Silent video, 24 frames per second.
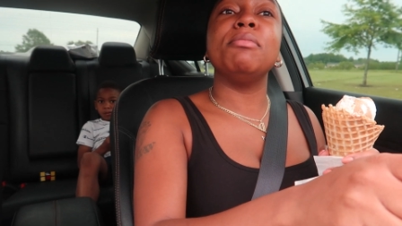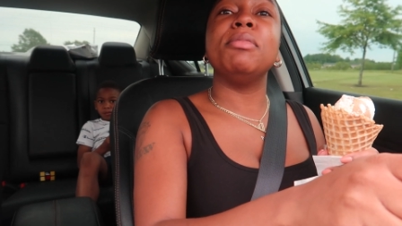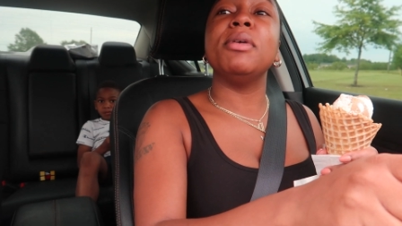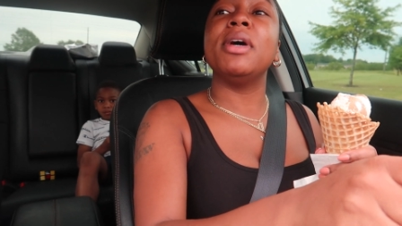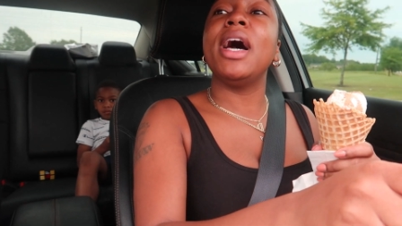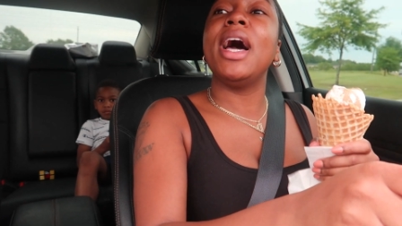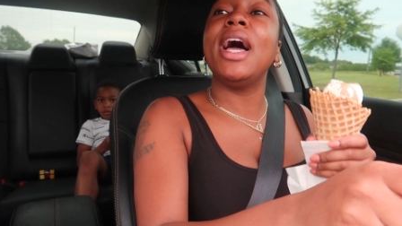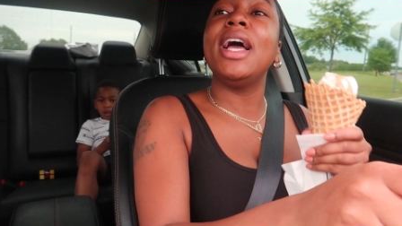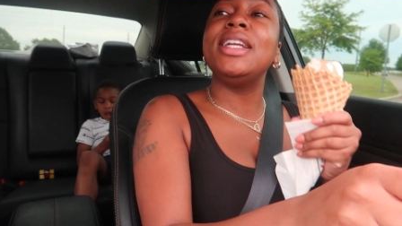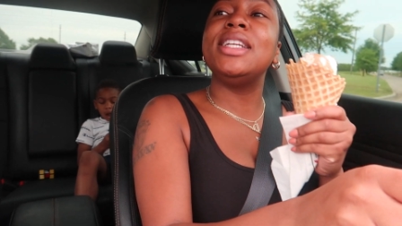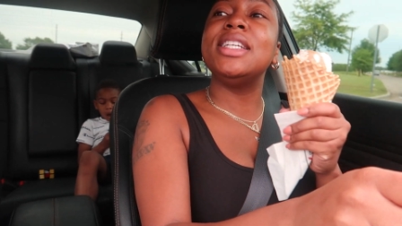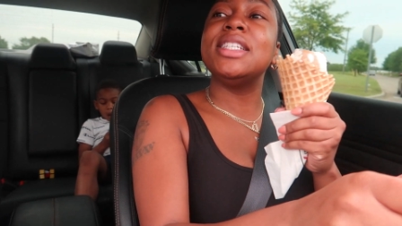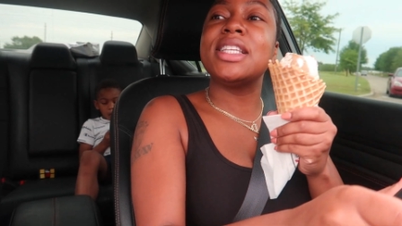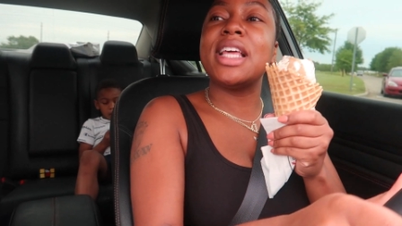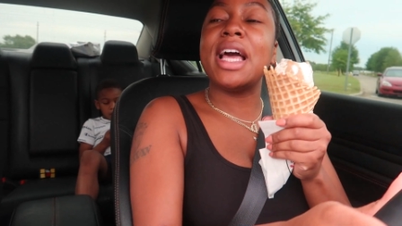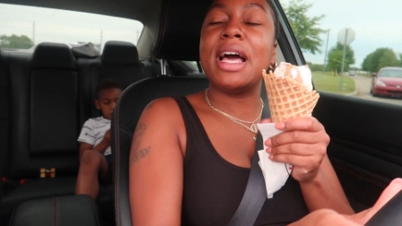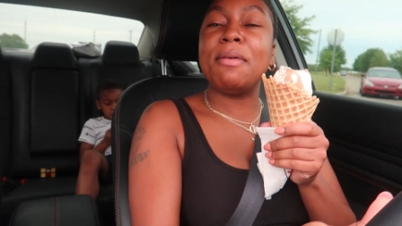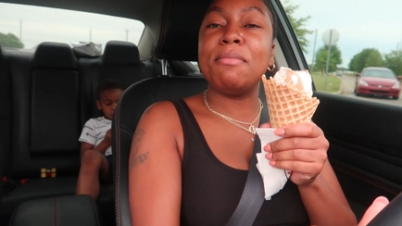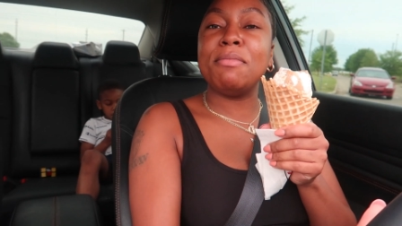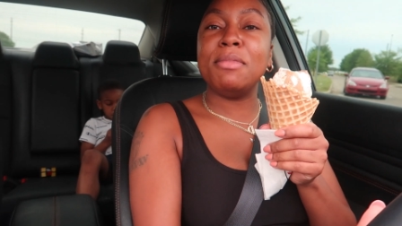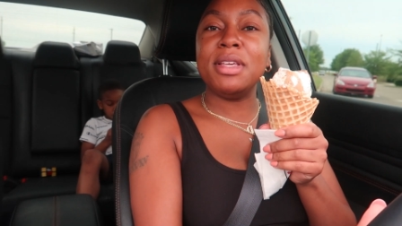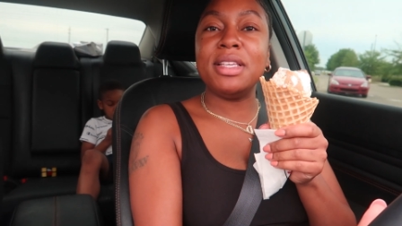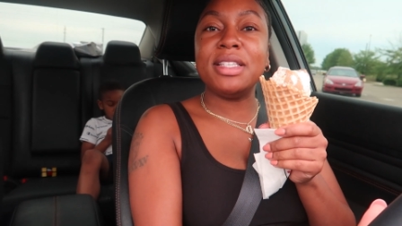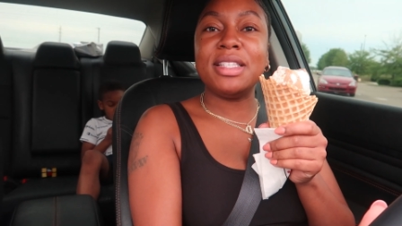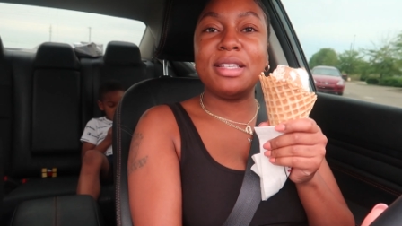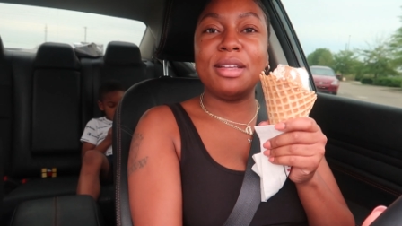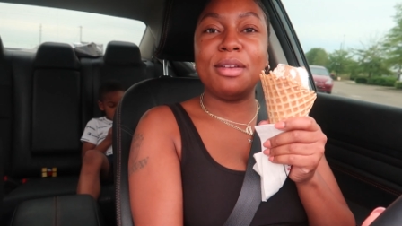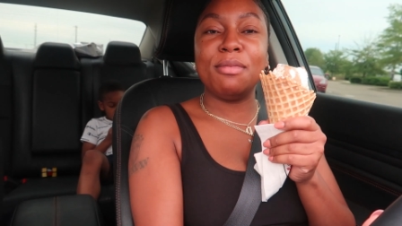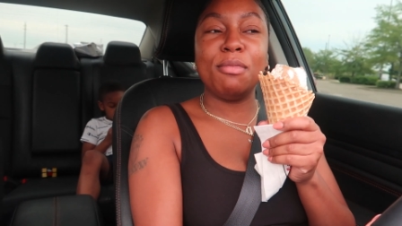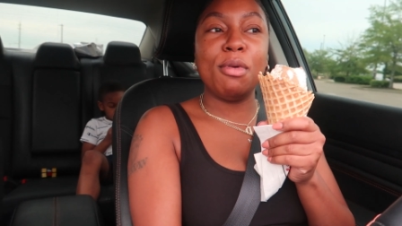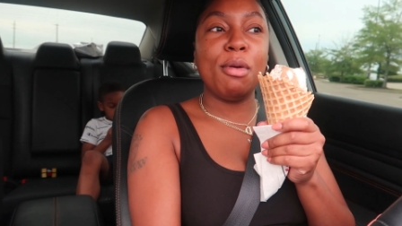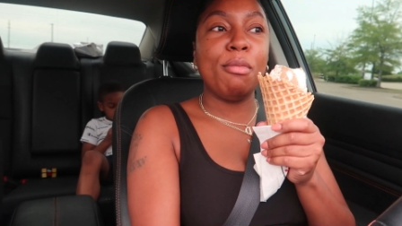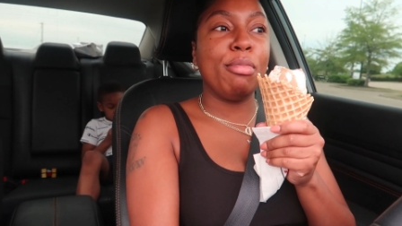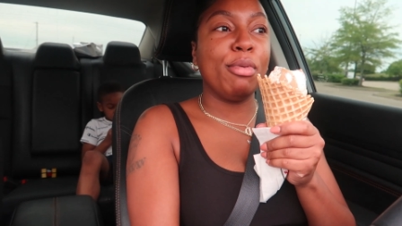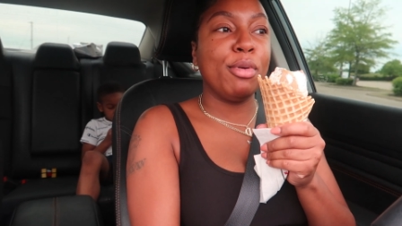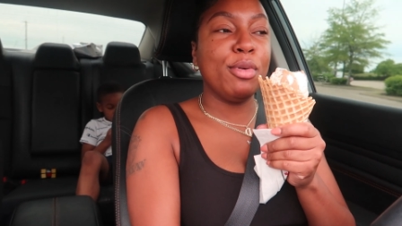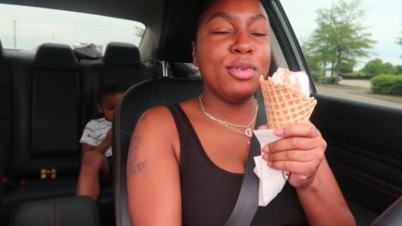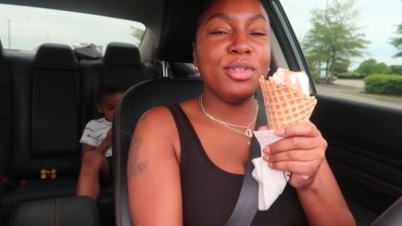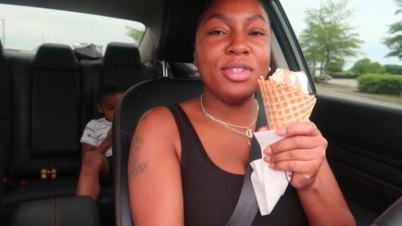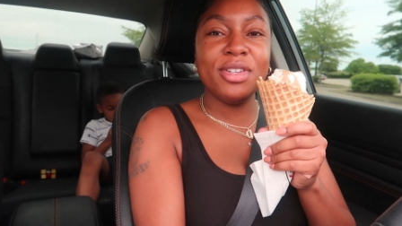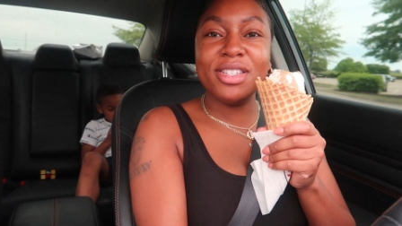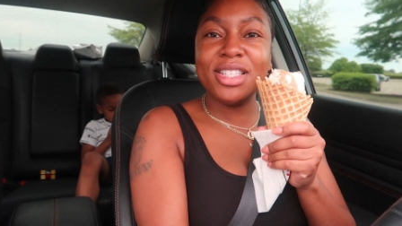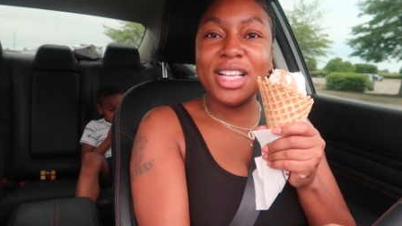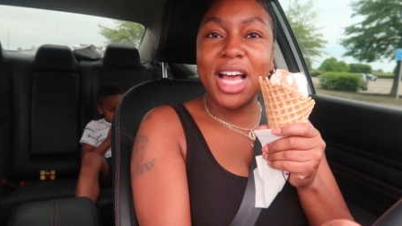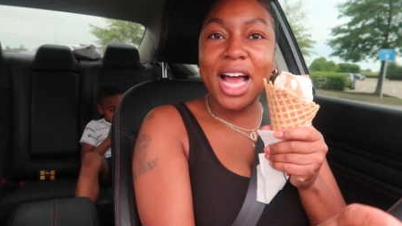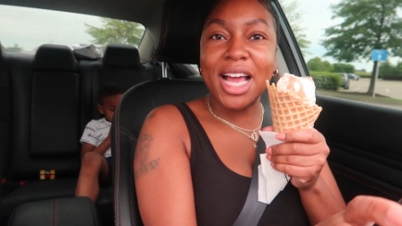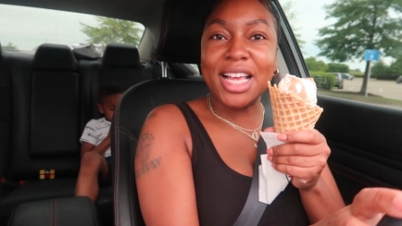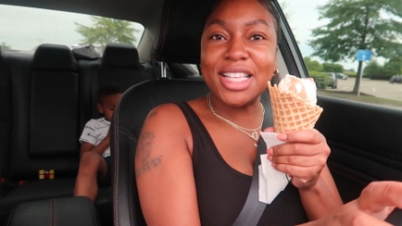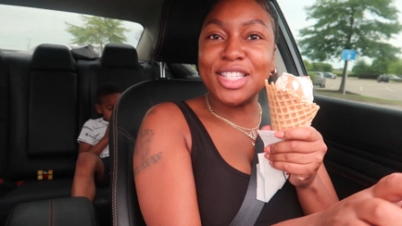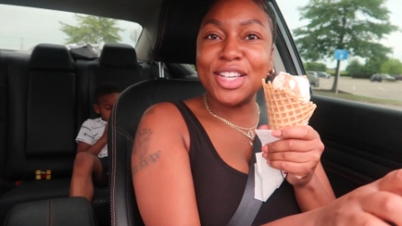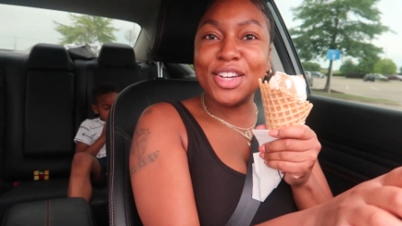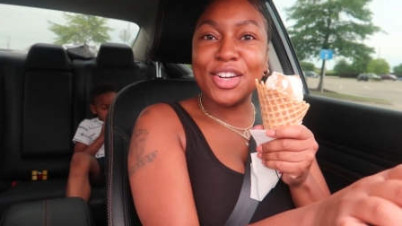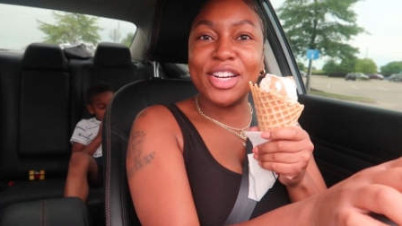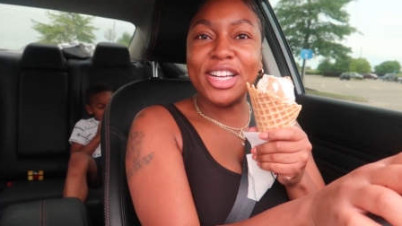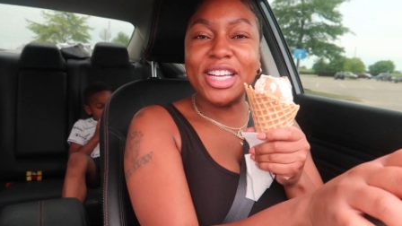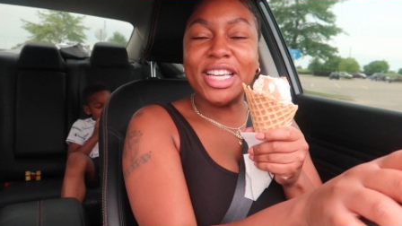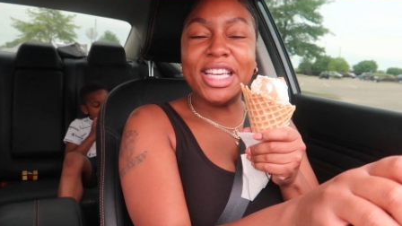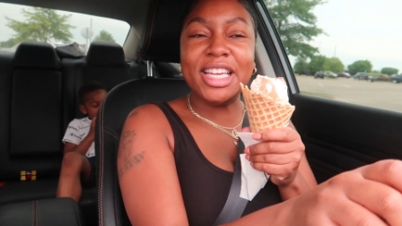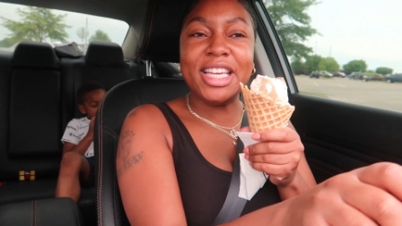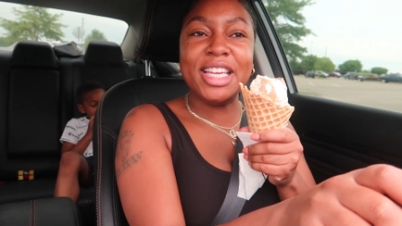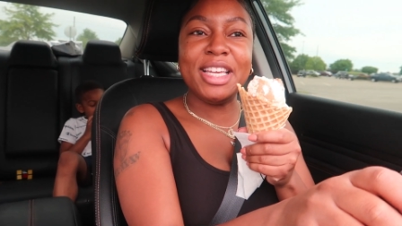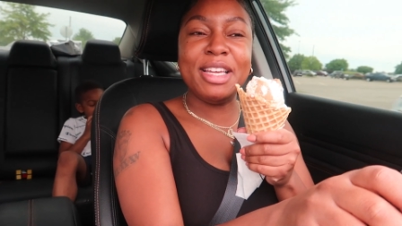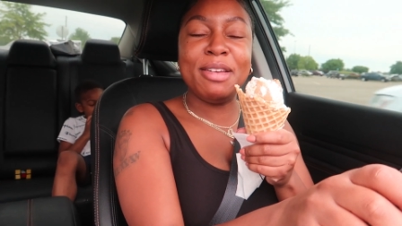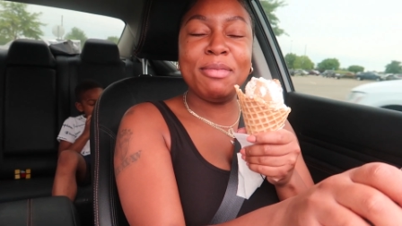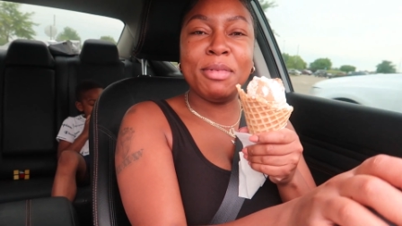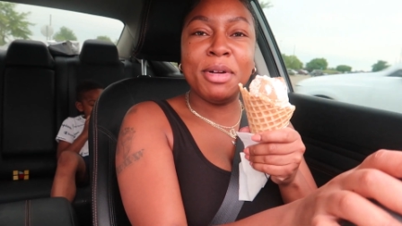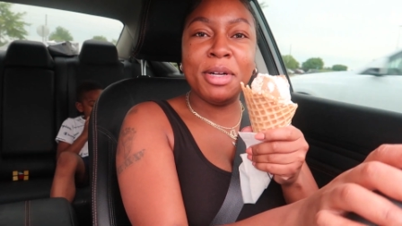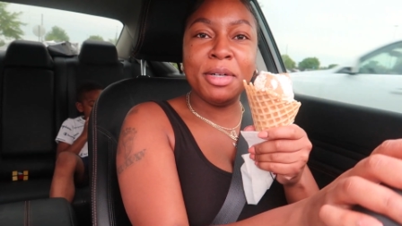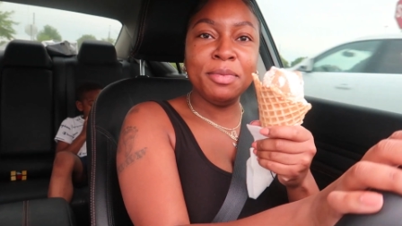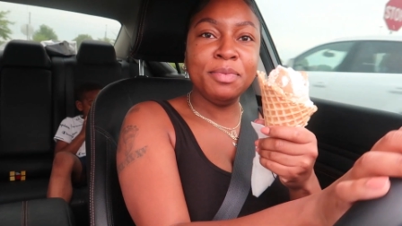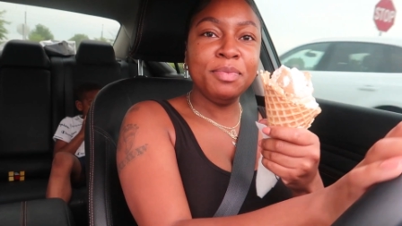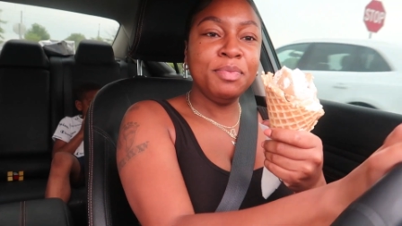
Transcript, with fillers: but I just got me some Brewster's ice cream.